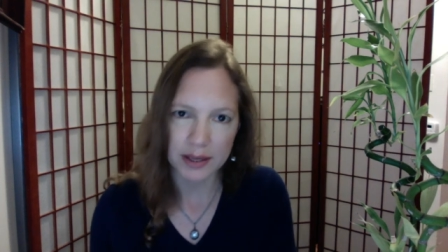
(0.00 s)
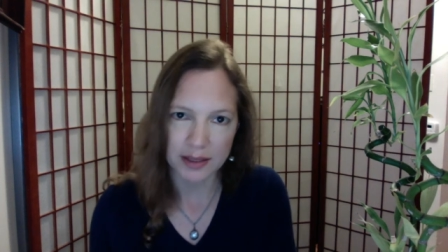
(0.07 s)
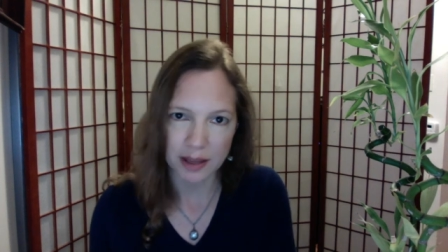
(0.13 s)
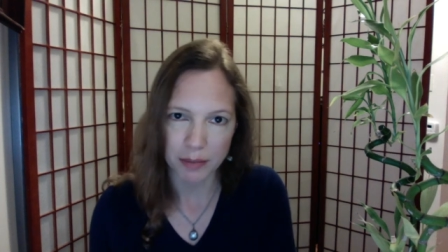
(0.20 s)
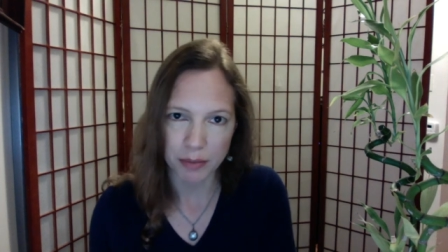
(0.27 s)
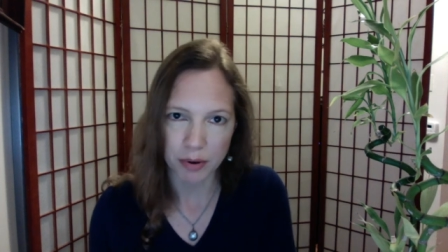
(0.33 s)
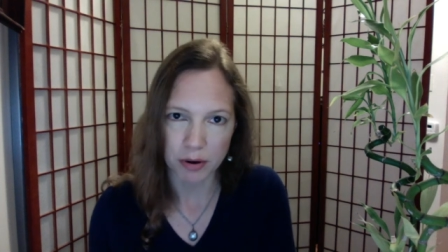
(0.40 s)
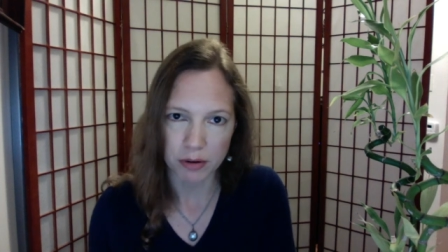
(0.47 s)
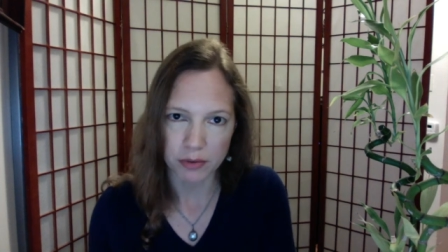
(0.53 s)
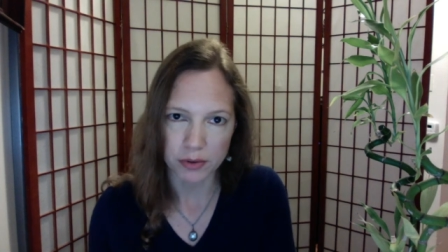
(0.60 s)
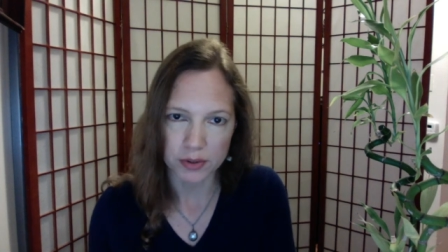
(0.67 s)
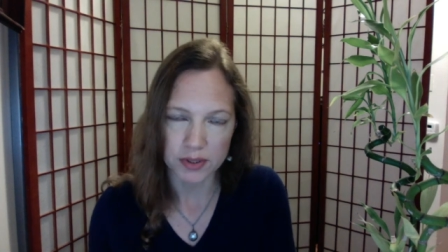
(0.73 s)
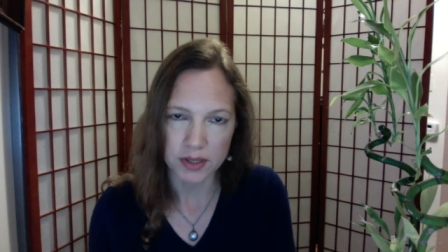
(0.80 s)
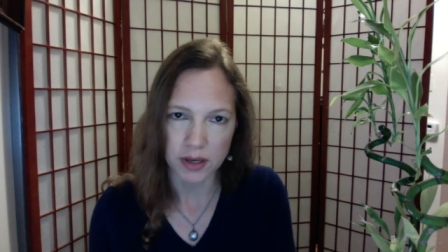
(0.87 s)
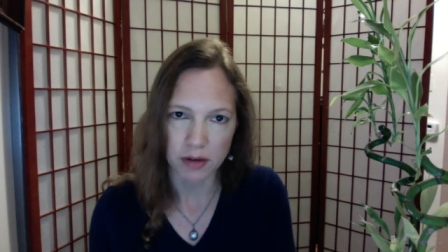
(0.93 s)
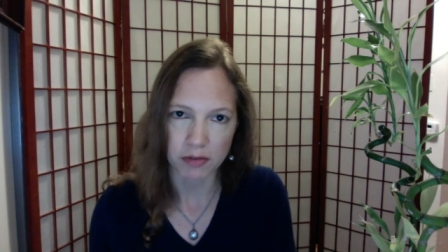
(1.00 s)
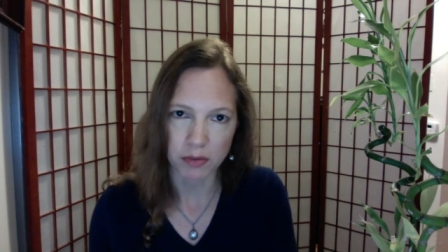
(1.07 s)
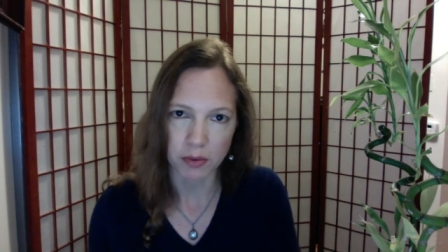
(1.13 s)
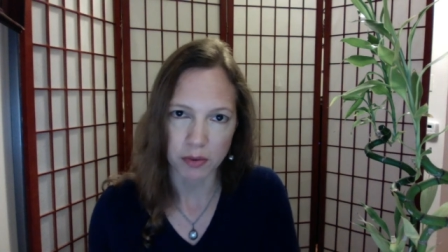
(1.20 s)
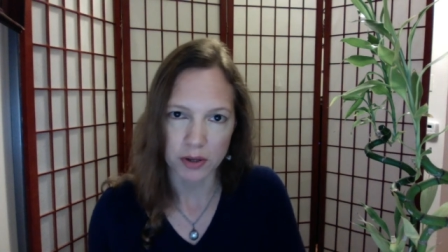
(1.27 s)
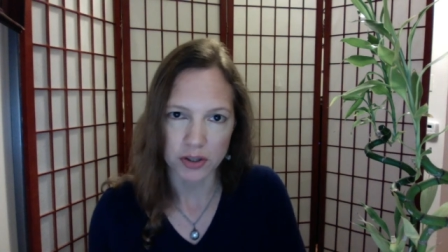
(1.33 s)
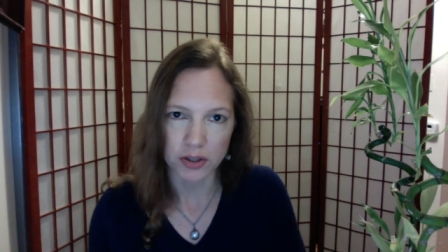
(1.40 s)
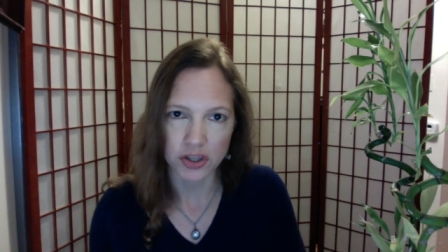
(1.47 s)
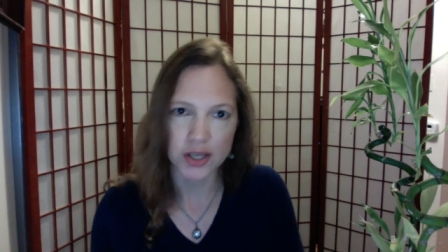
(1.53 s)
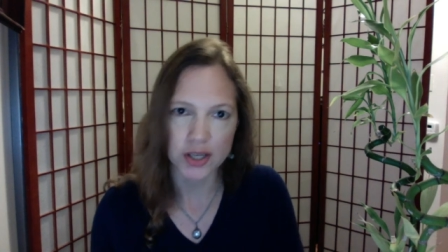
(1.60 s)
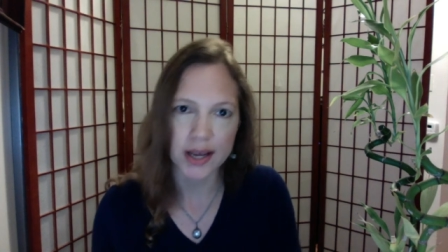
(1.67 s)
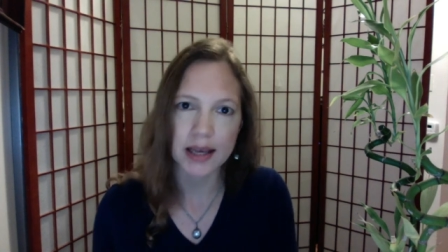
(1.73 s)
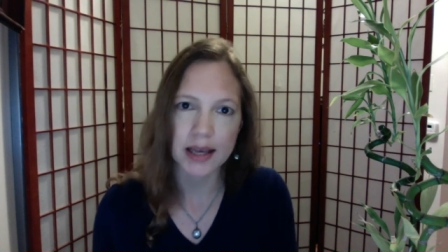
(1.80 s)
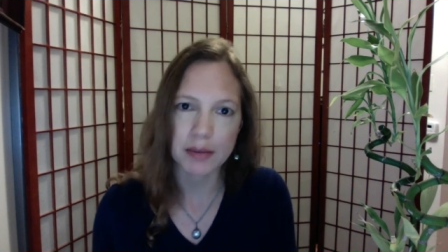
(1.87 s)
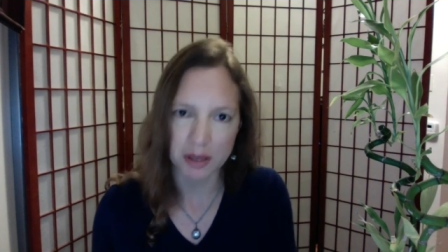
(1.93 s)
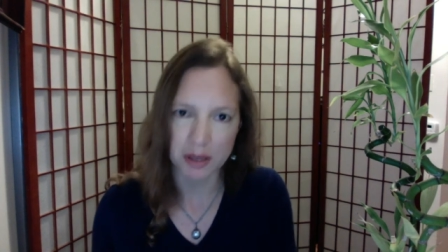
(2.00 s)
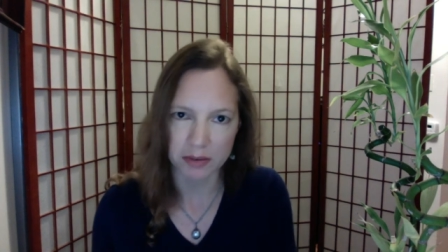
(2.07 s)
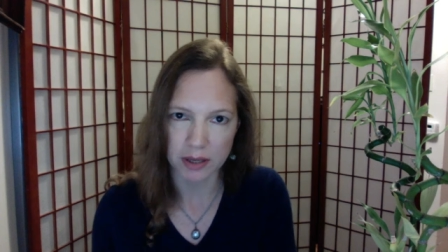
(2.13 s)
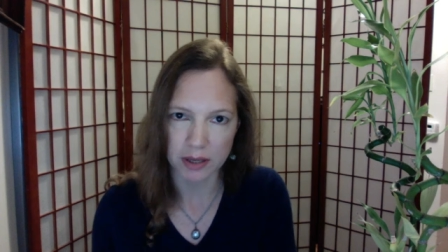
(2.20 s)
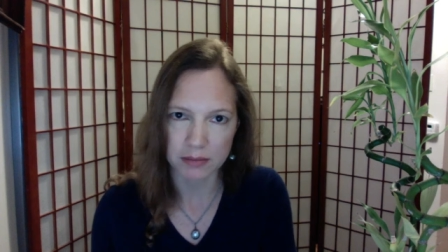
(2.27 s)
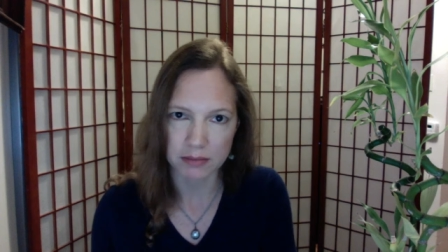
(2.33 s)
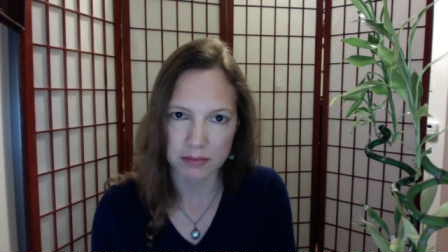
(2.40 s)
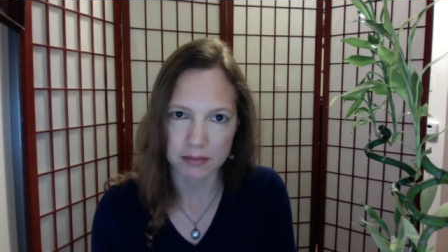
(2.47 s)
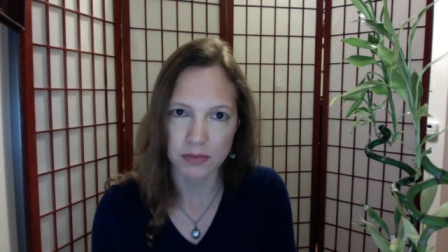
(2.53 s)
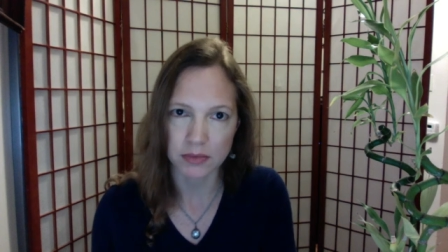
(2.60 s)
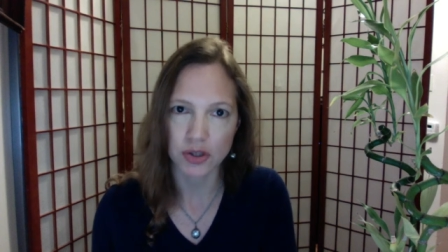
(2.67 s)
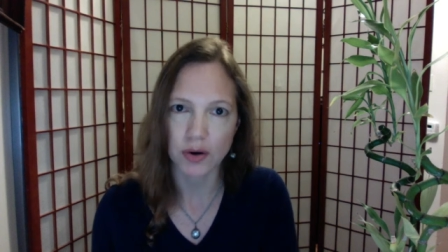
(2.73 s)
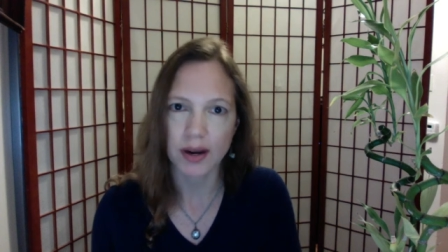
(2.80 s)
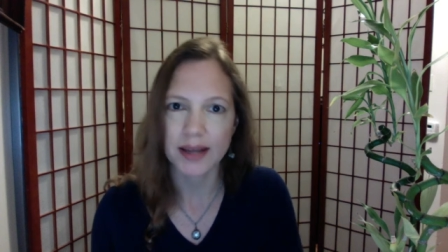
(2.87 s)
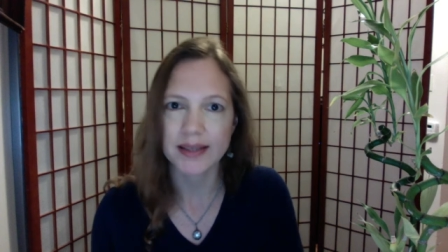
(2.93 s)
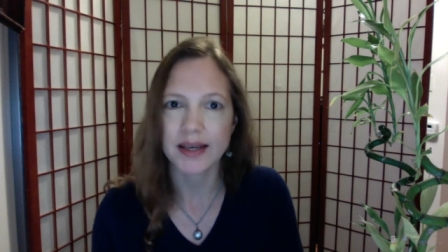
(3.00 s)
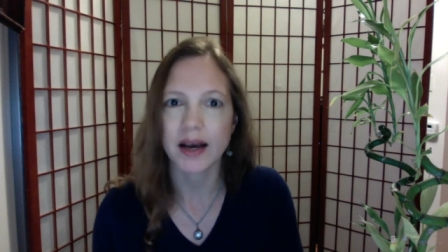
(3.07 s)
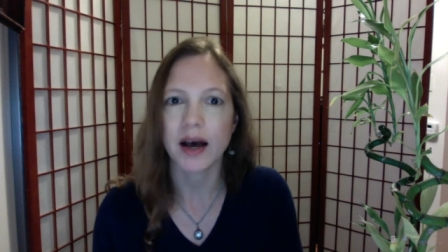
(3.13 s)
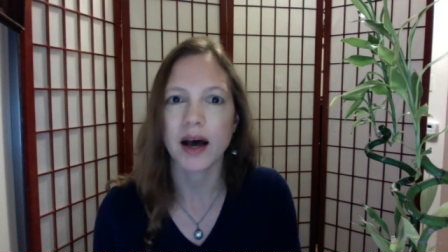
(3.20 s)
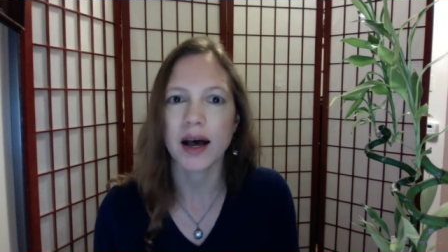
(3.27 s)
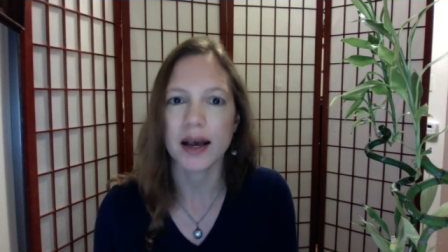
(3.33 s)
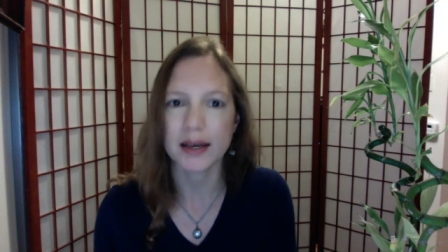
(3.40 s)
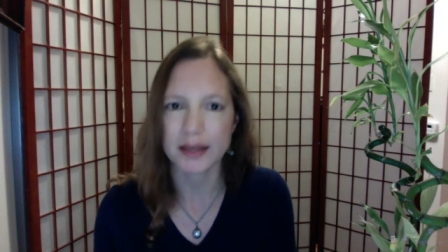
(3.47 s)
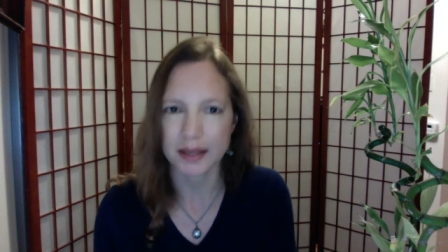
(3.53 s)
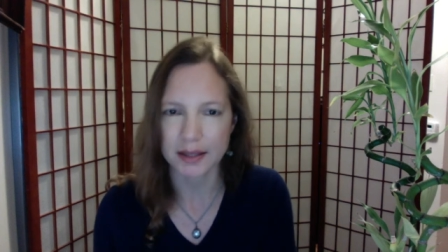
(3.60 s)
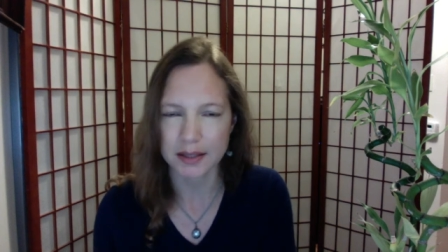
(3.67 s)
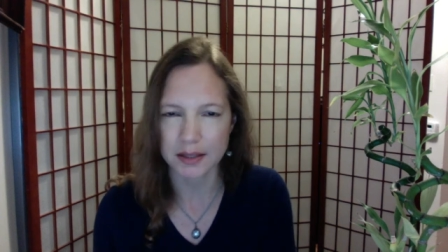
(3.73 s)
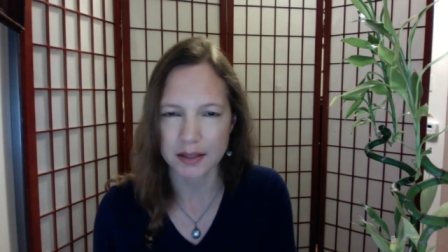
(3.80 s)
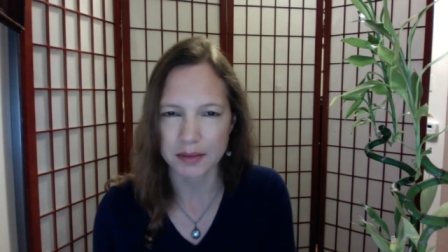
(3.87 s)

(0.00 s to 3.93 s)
at that part of yourself or ashamed of it, trying to hide it,